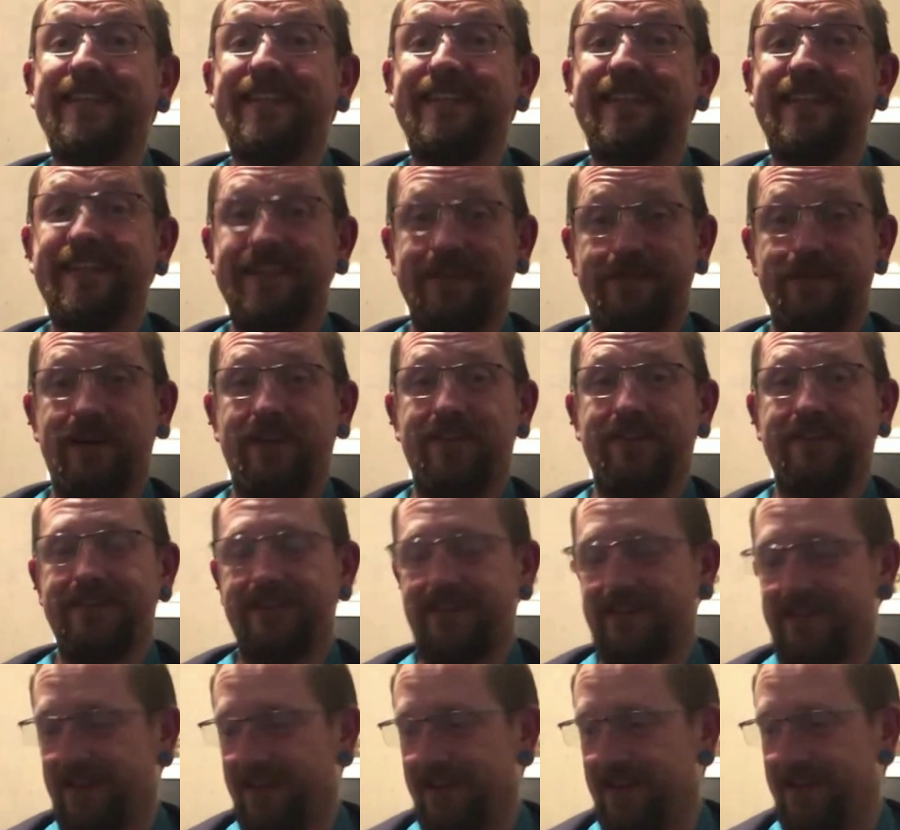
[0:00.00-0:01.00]
Next month
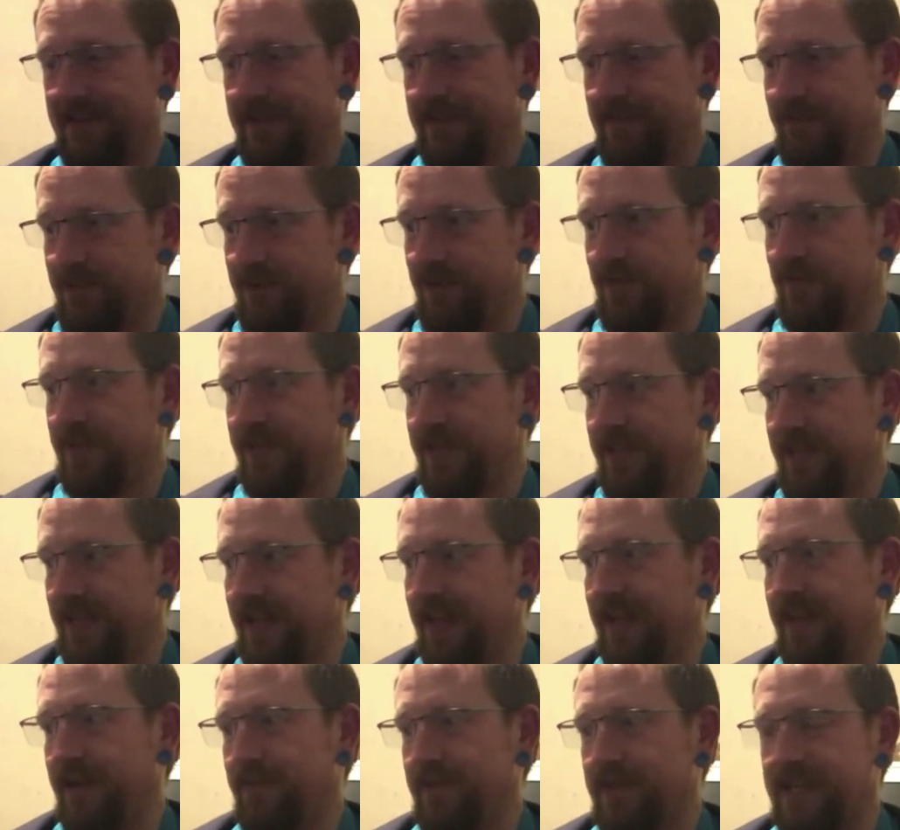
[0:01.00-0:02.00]
will be
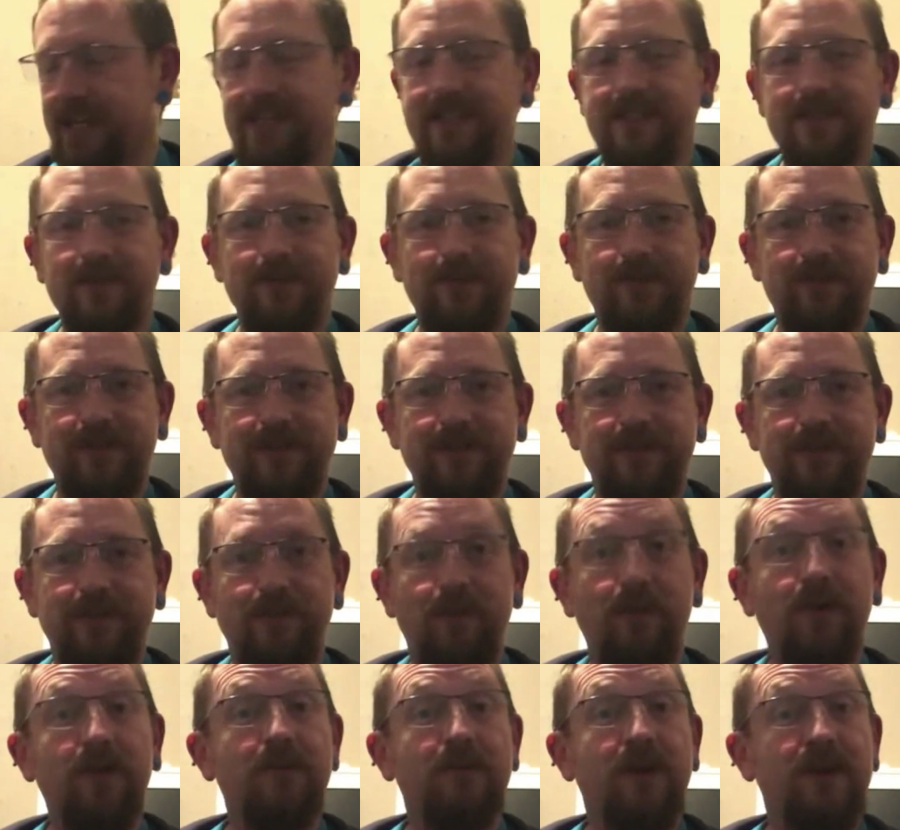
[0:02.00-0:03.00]
an update on
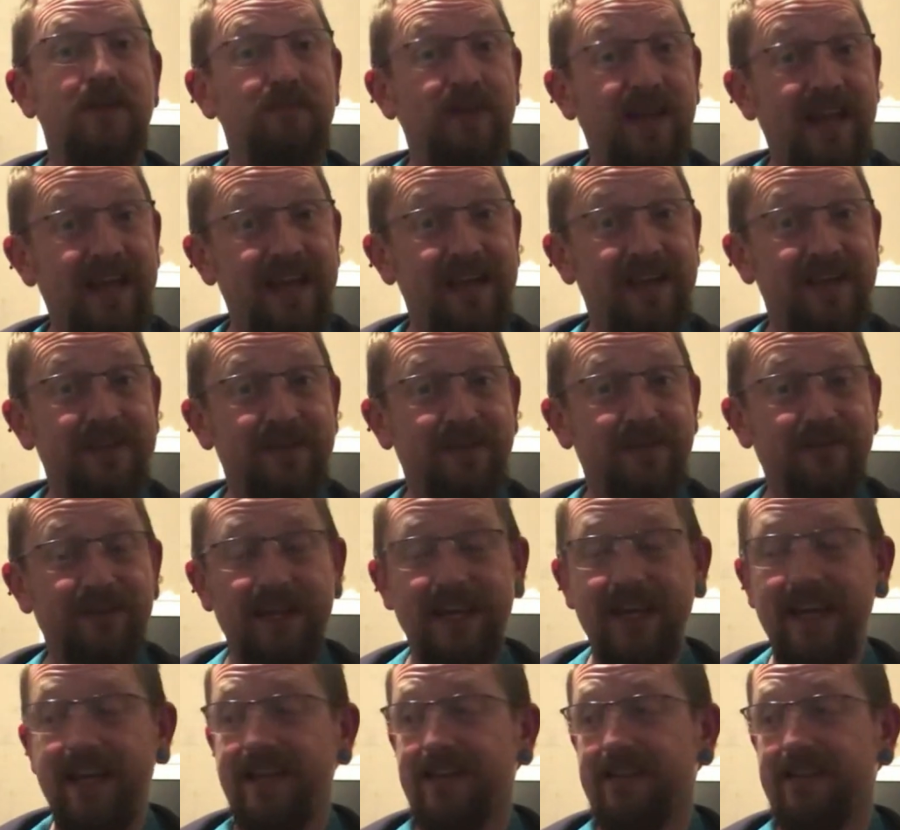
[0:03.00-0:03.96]
what my plan is for that.